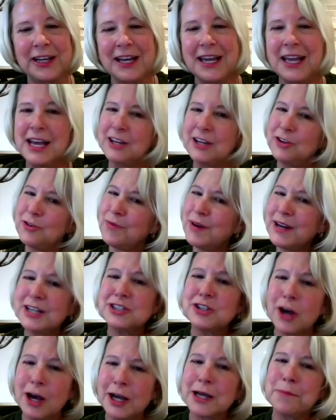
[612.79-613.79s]
You want
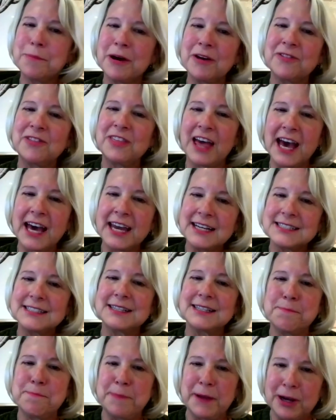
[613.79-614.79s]
to talk about that as
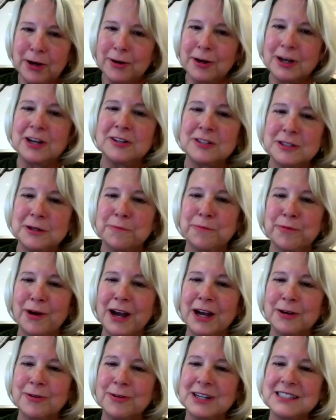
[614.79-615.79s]
a barrier to
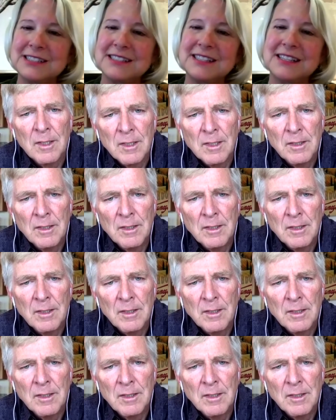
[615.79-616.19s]
progress?